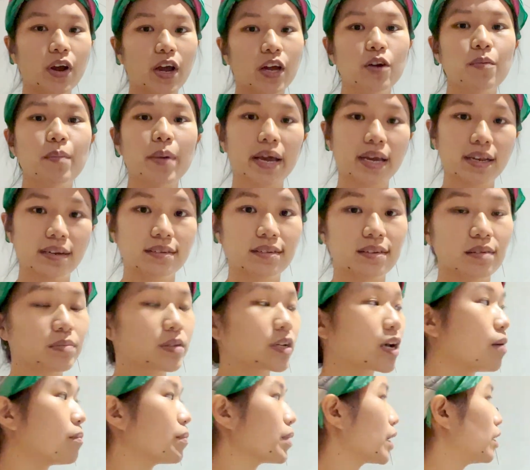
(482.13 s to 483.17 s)
kind of mechanisms
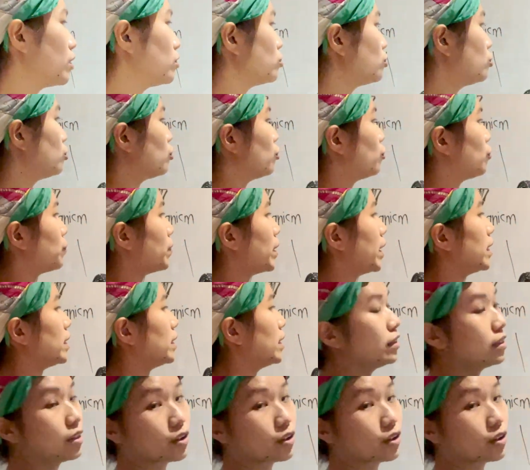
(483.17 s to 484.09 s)
coming out to create